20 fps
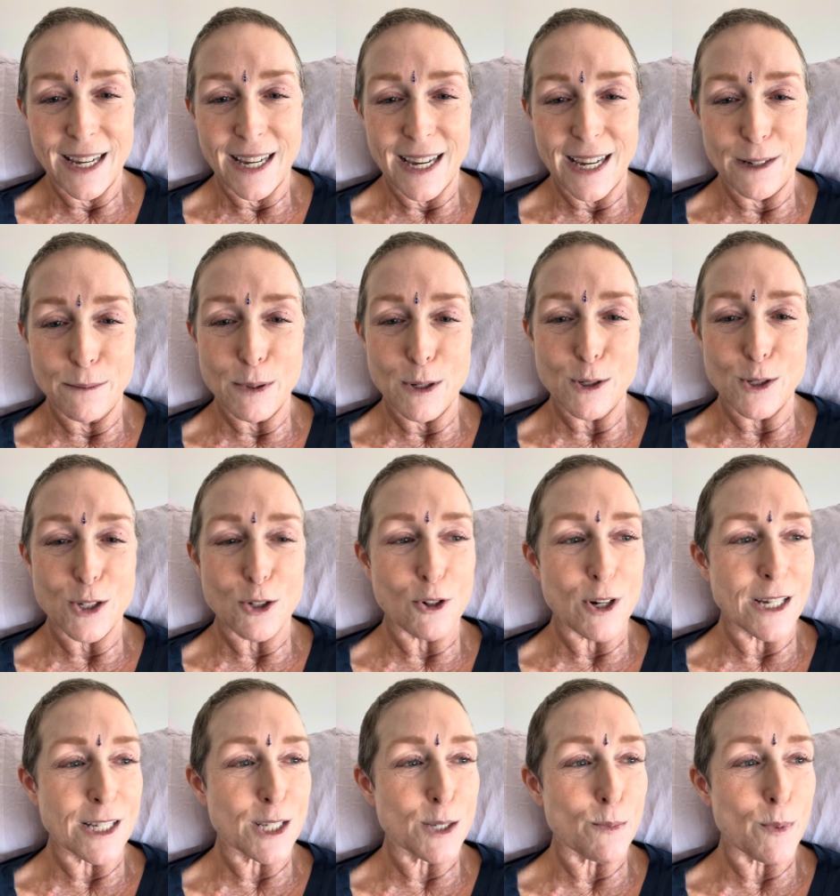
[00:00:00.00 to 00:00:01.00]
and
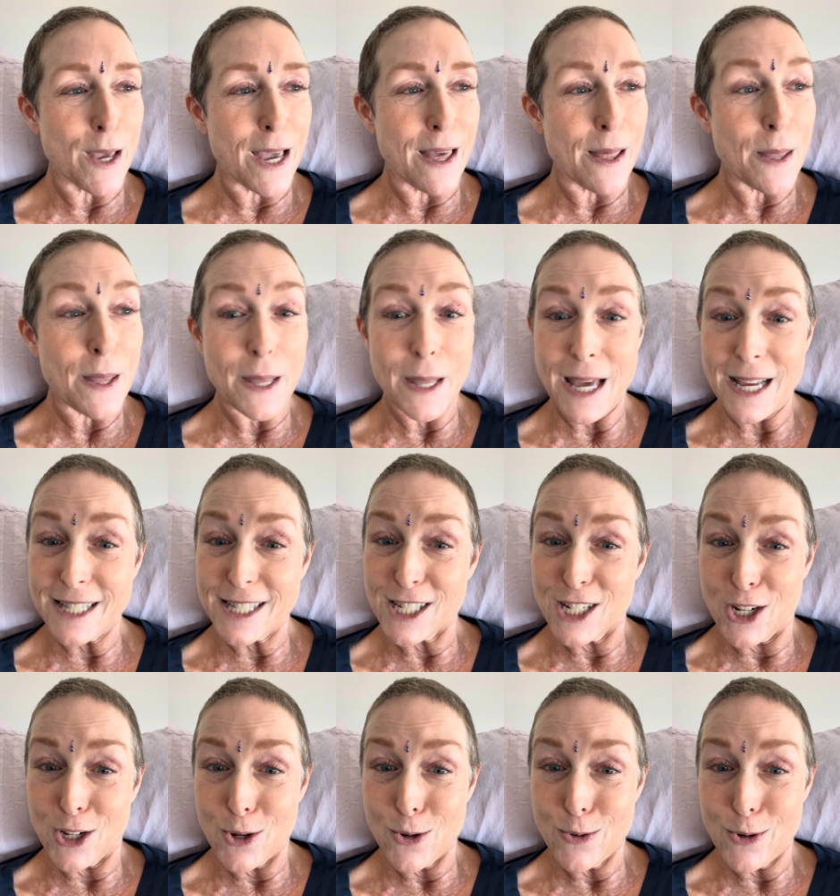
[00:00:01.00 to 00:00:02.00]
post-transplant, that's a
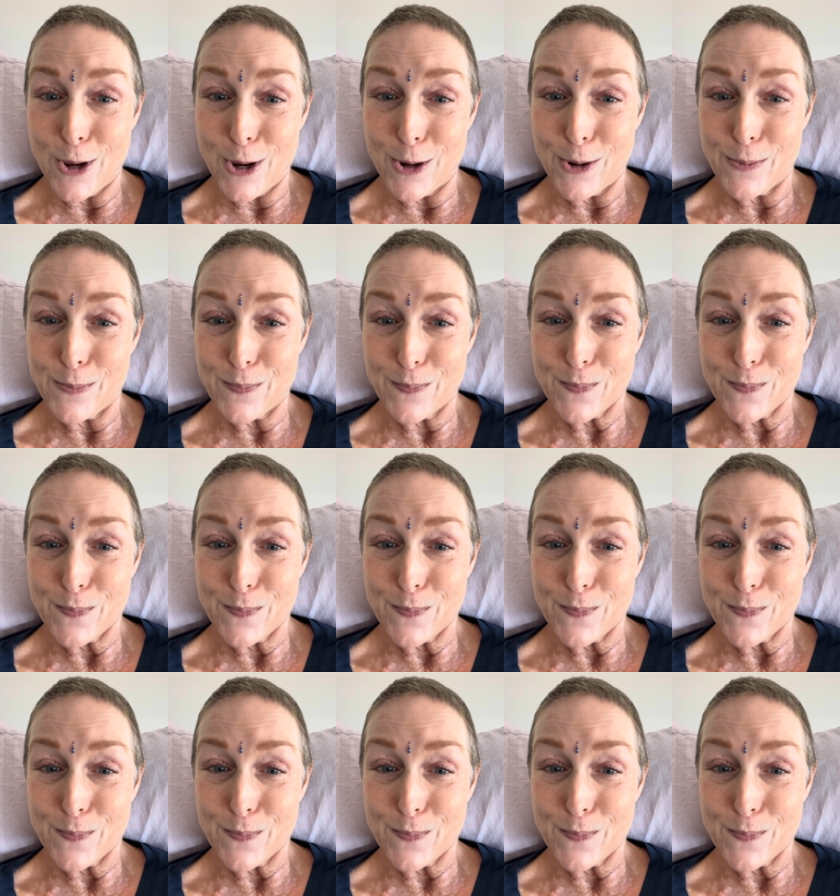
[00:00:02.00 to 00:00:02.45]
no-no.